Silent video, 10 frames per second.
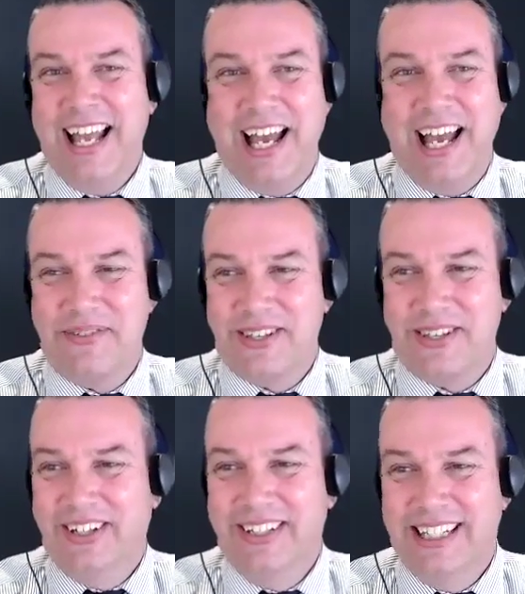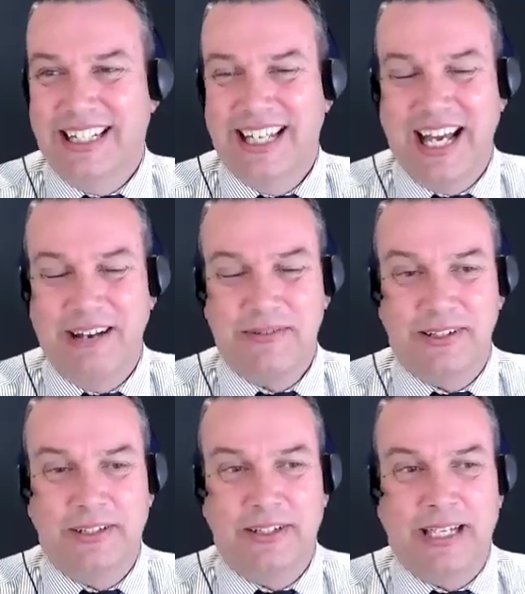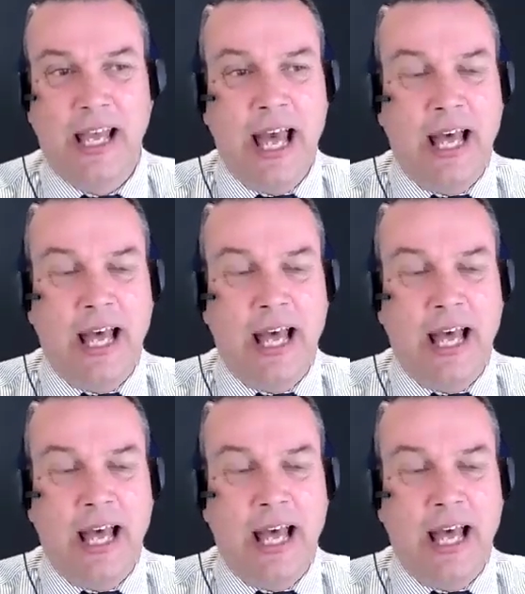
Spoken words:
absolutely, absolutely.